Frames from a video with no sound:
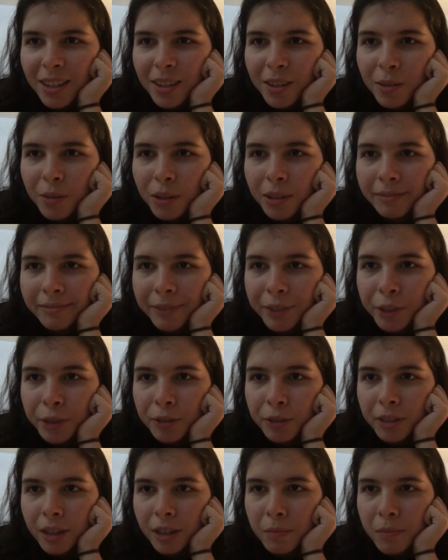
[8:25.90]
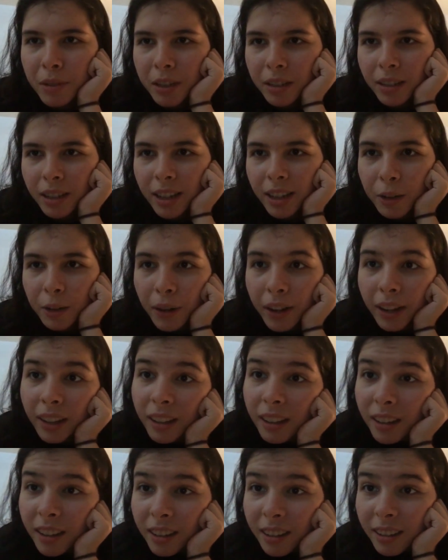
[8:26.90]
Well, joke's on me. Anyway.
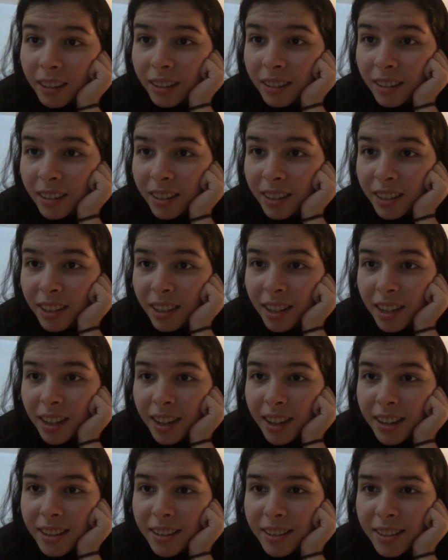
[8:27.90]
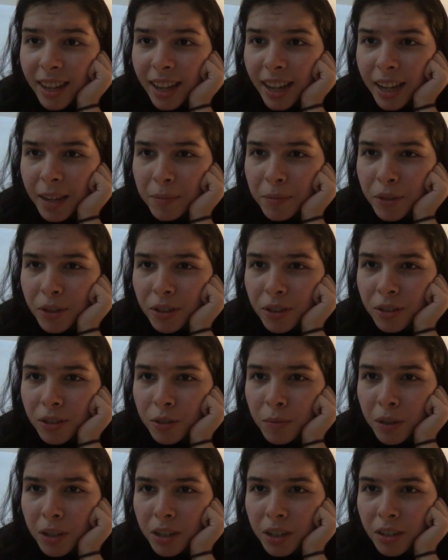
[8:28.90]
Same, just too
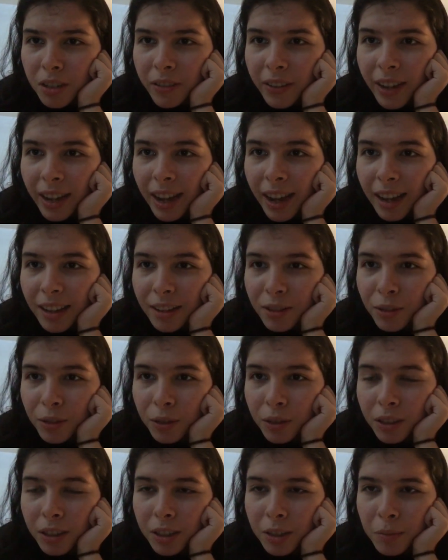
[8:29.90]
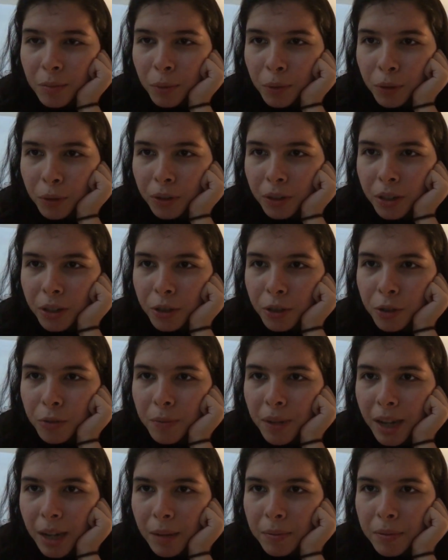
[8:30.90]
much of a hassle, explore huge
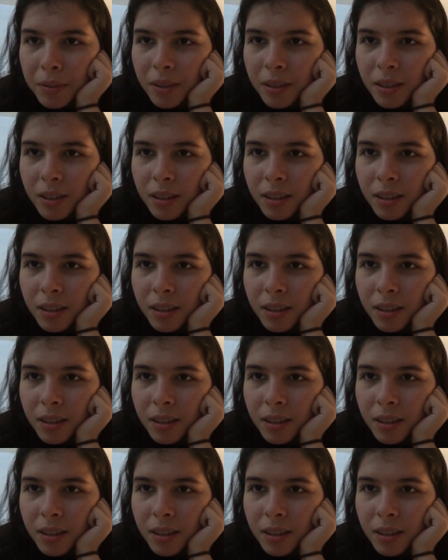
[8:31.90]
maps.